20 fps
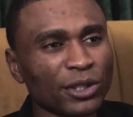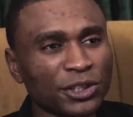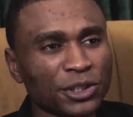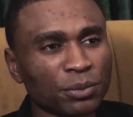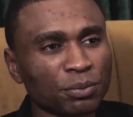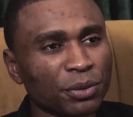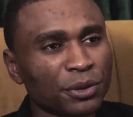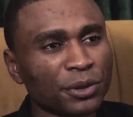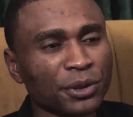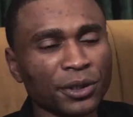Holy
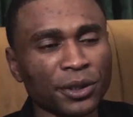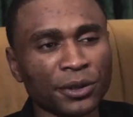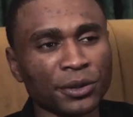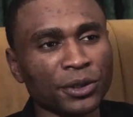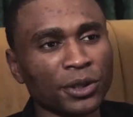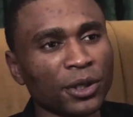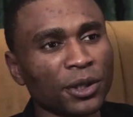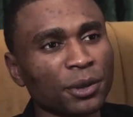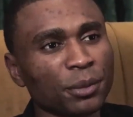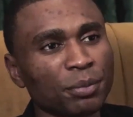Spirit
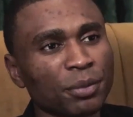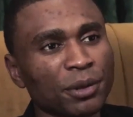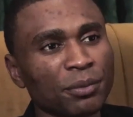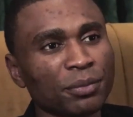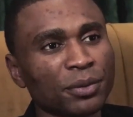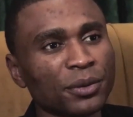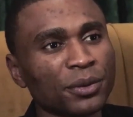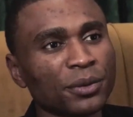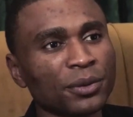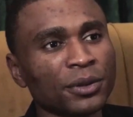on young
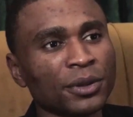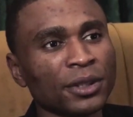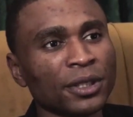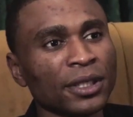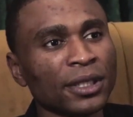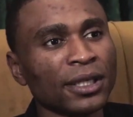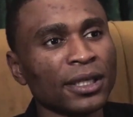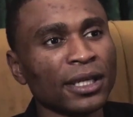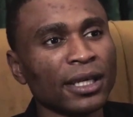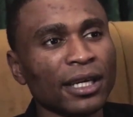people.
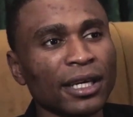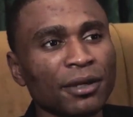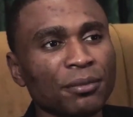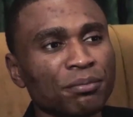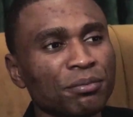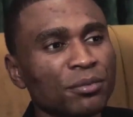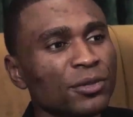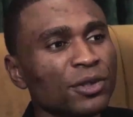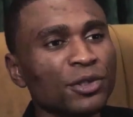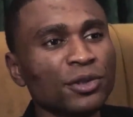A
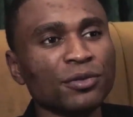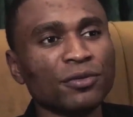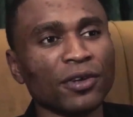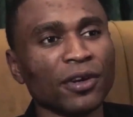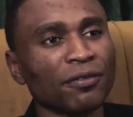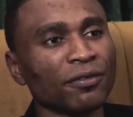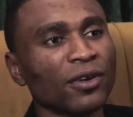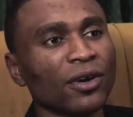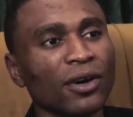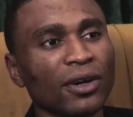
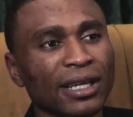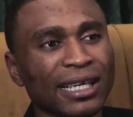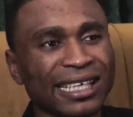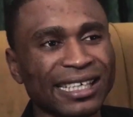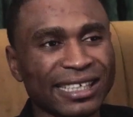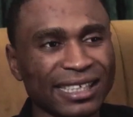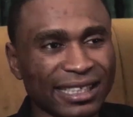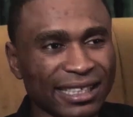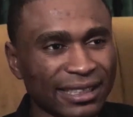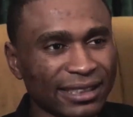move of God
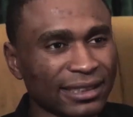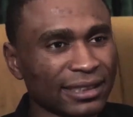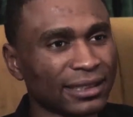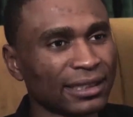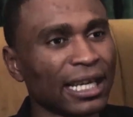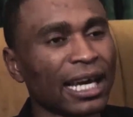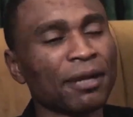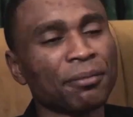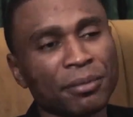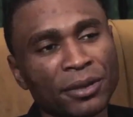
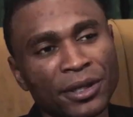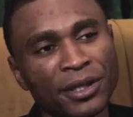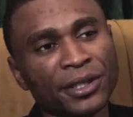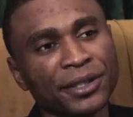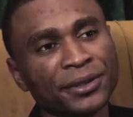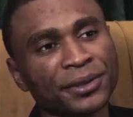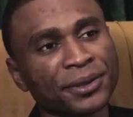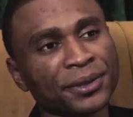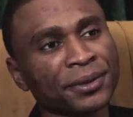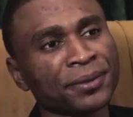hit that
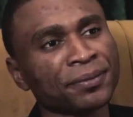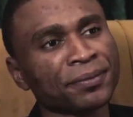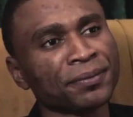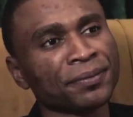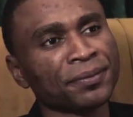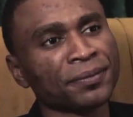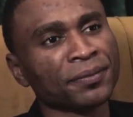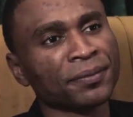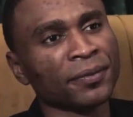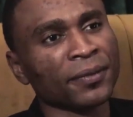place.
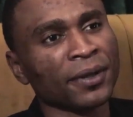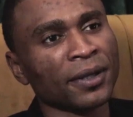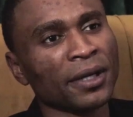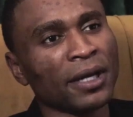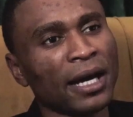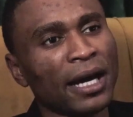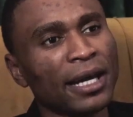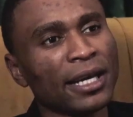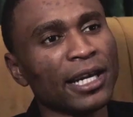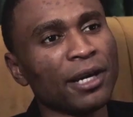
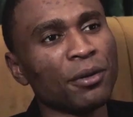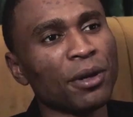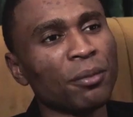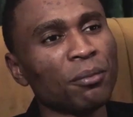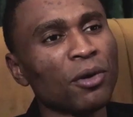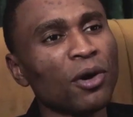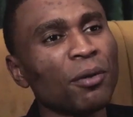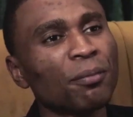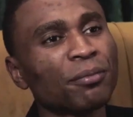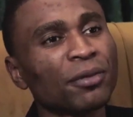And there
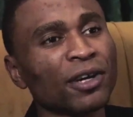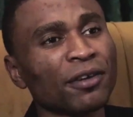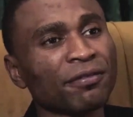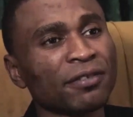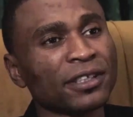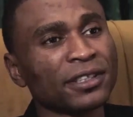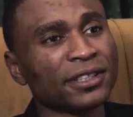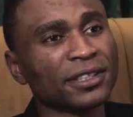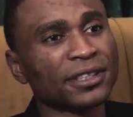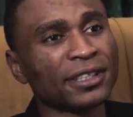were more
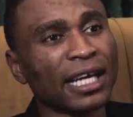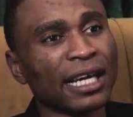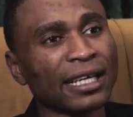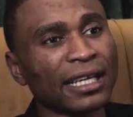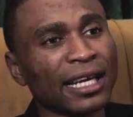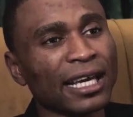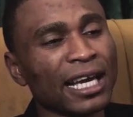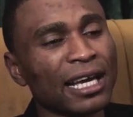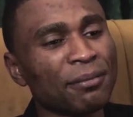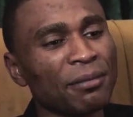prophecies
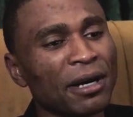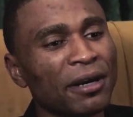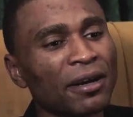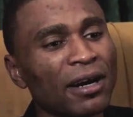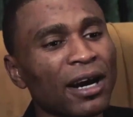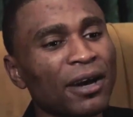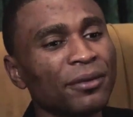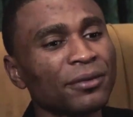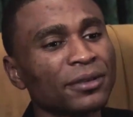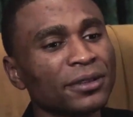that came
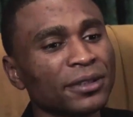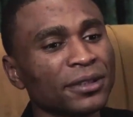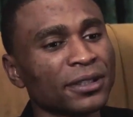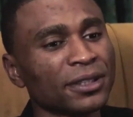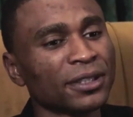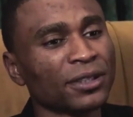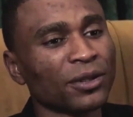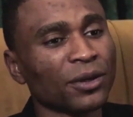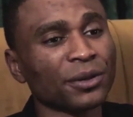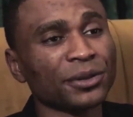around
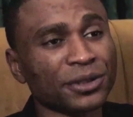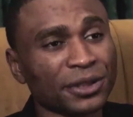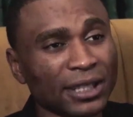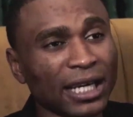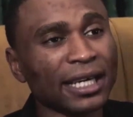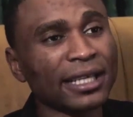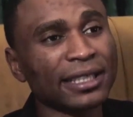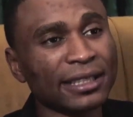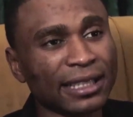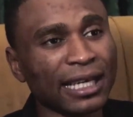
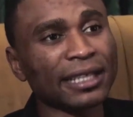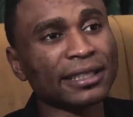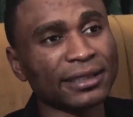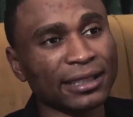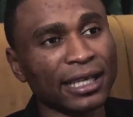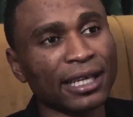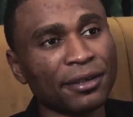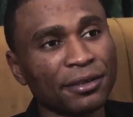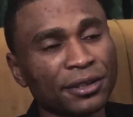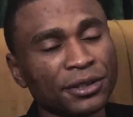concerning
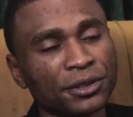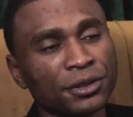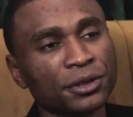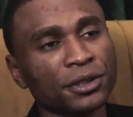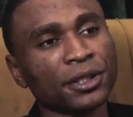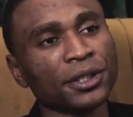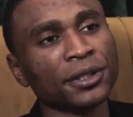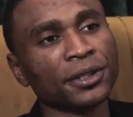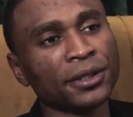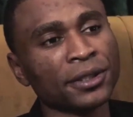that
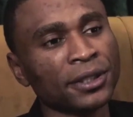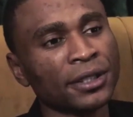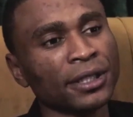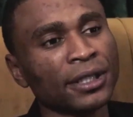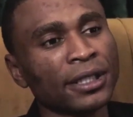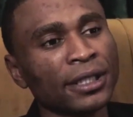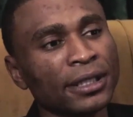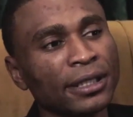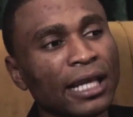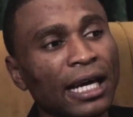territory,
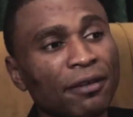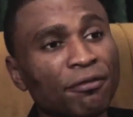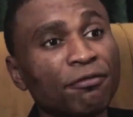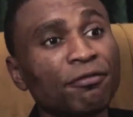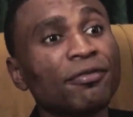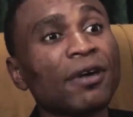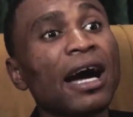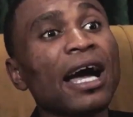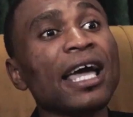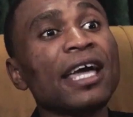that
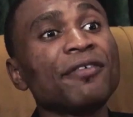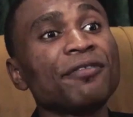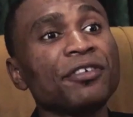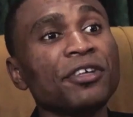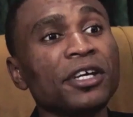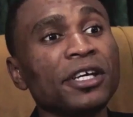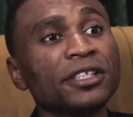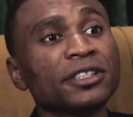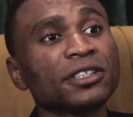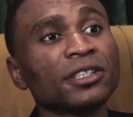
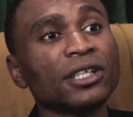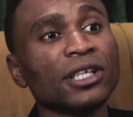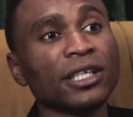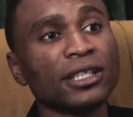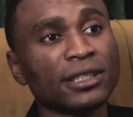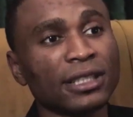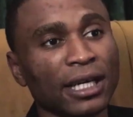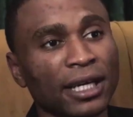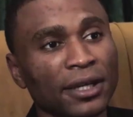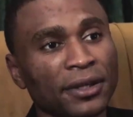5 years
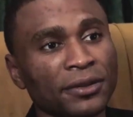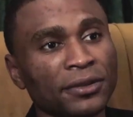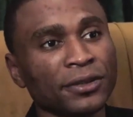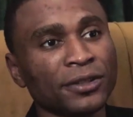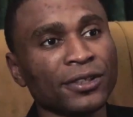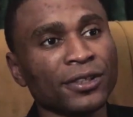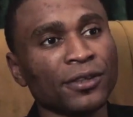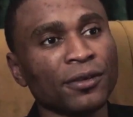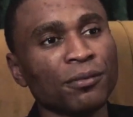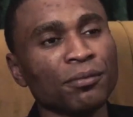later,
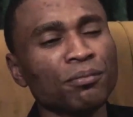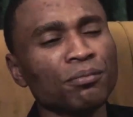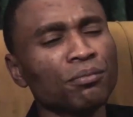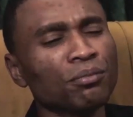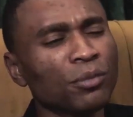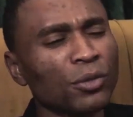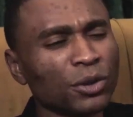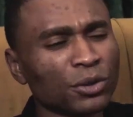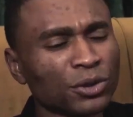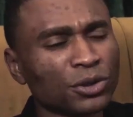
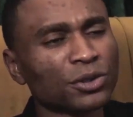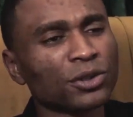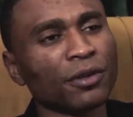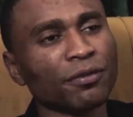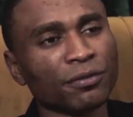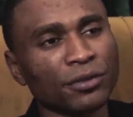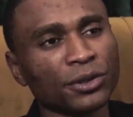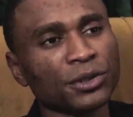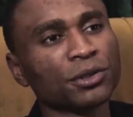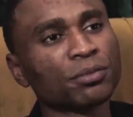most
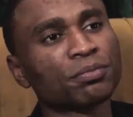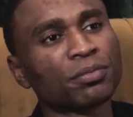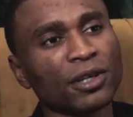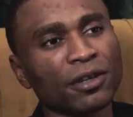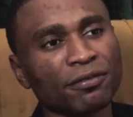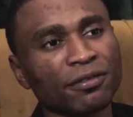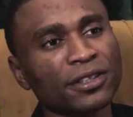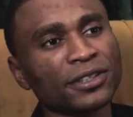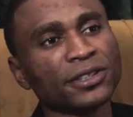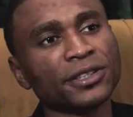of those
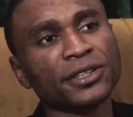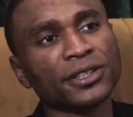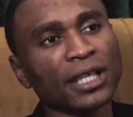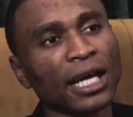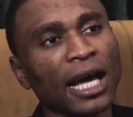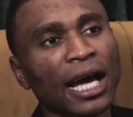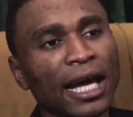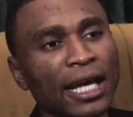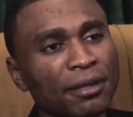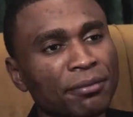
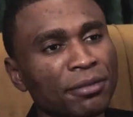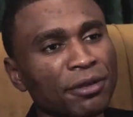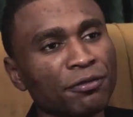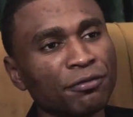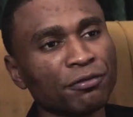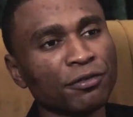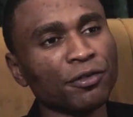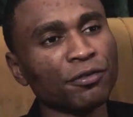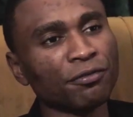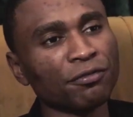prophecies had
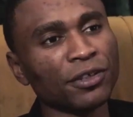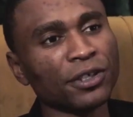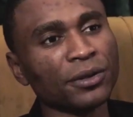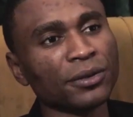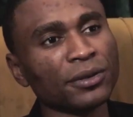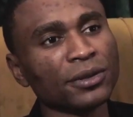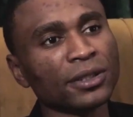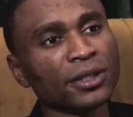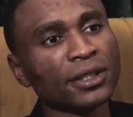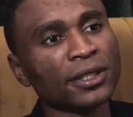been
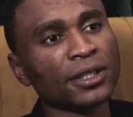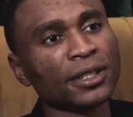fulfilled,